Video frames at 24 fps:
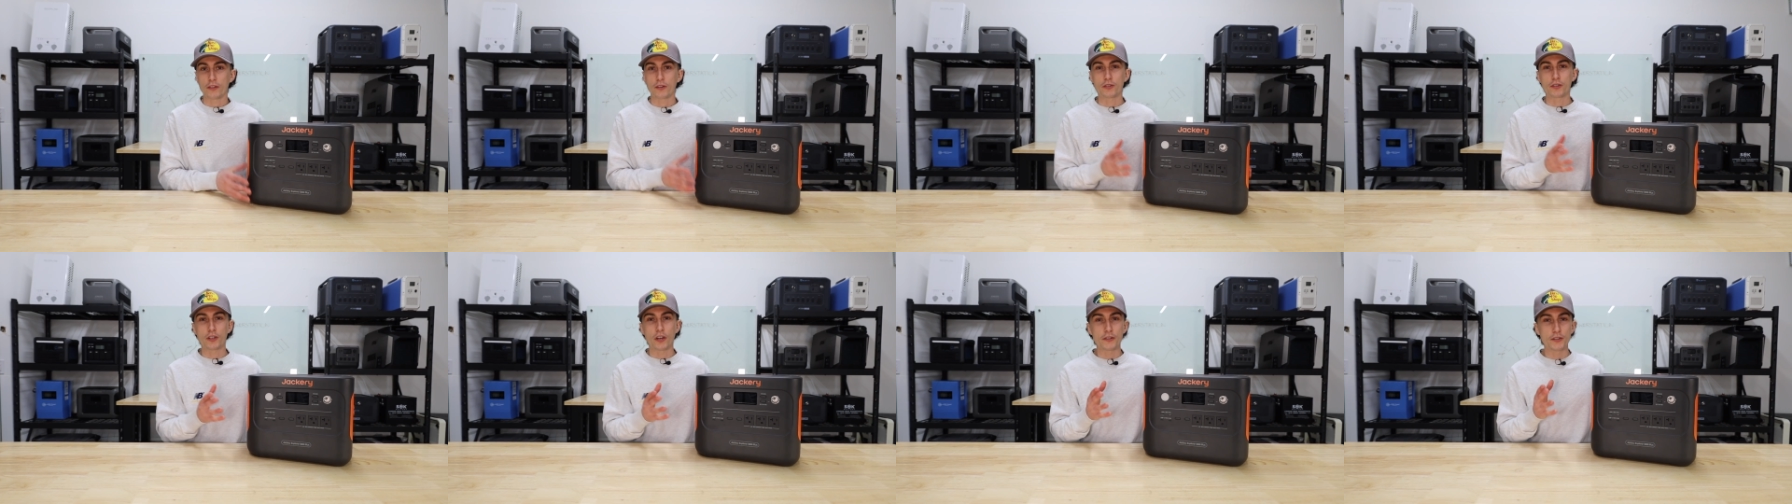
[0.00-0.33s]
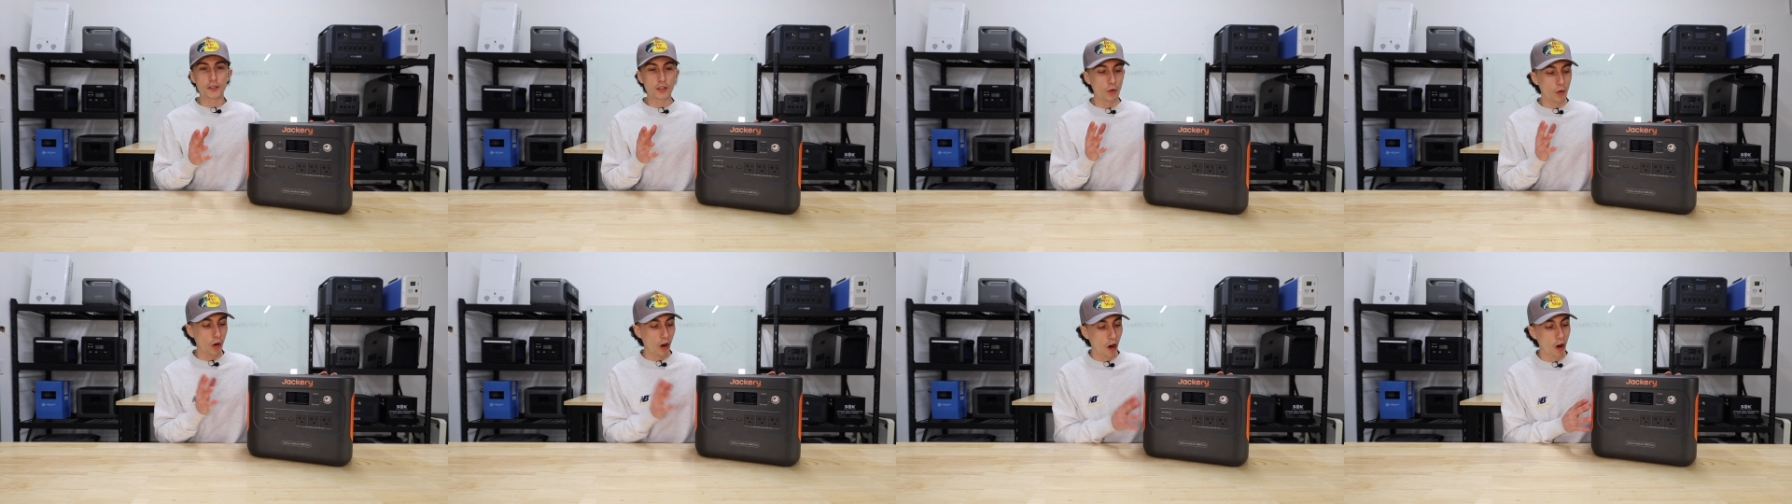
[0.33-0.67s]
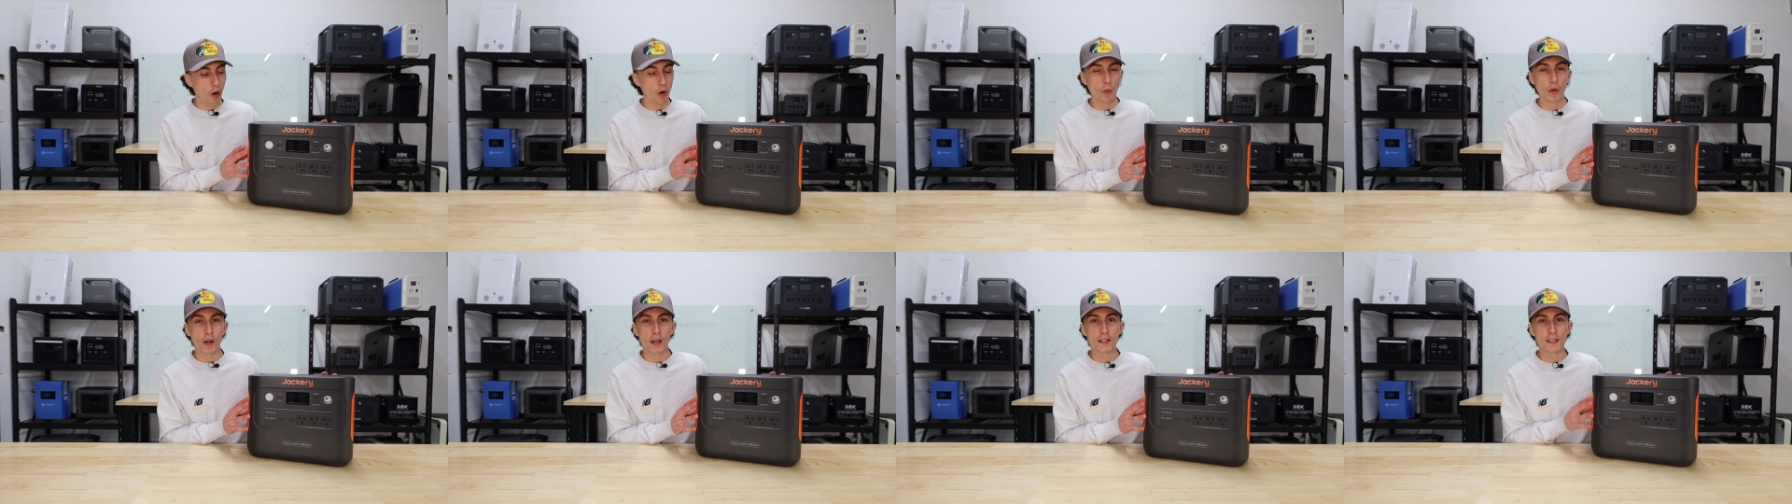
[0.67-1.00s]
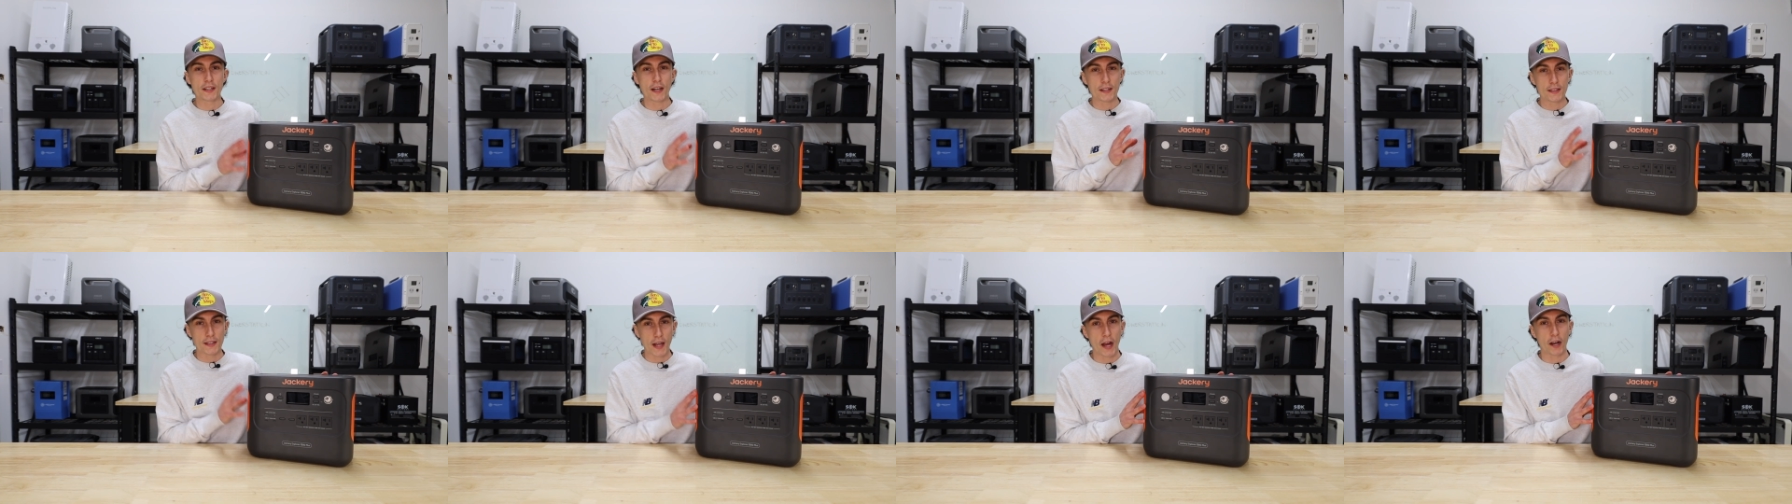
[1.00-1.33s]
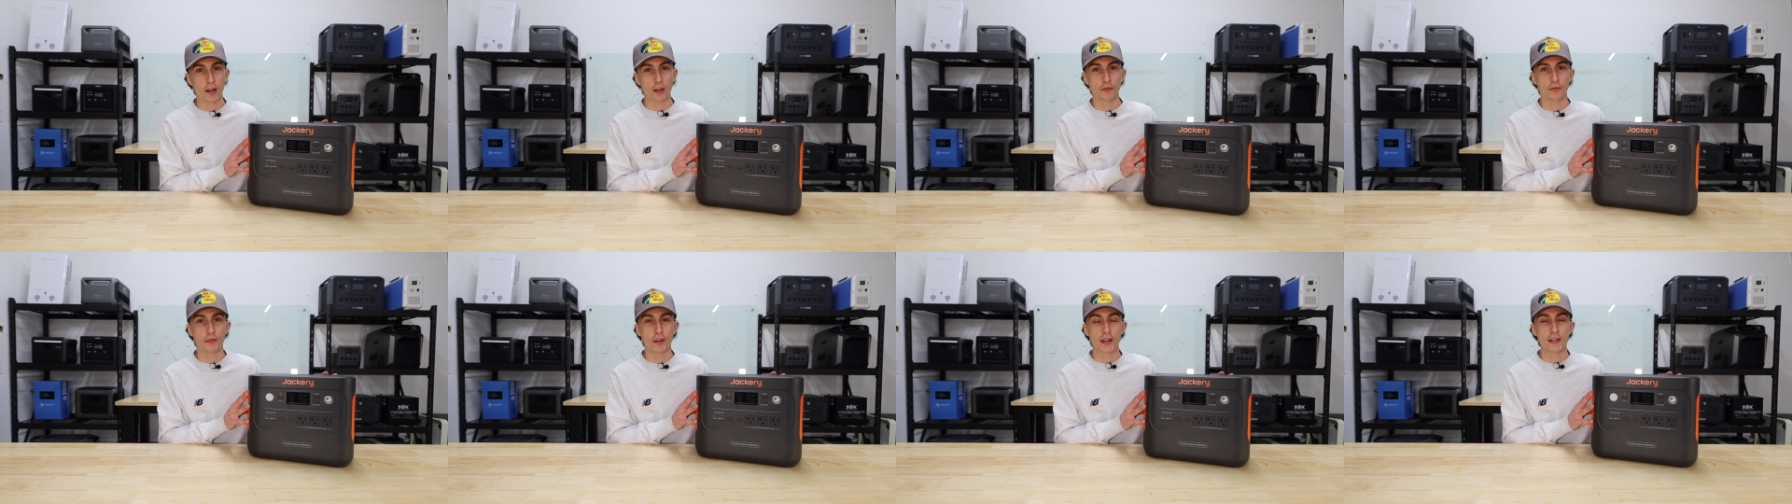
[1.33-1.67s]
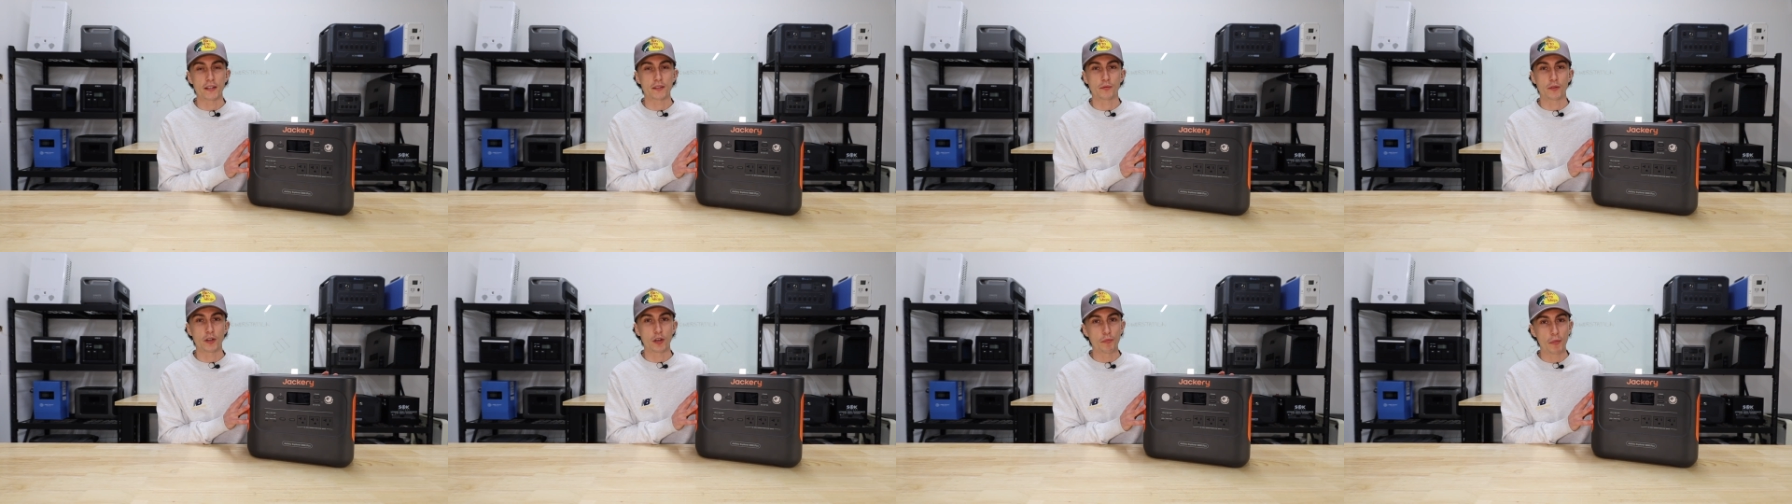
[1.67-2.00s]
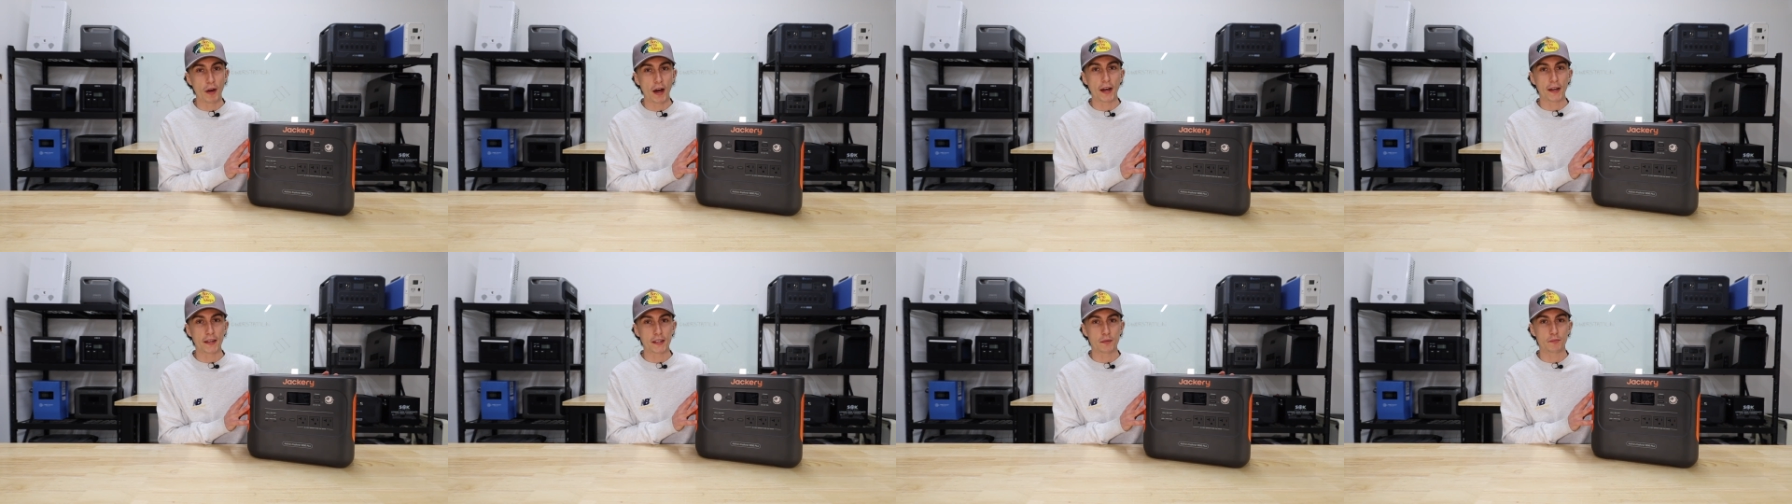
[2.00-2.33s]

There's also always a sacrifice when you're buying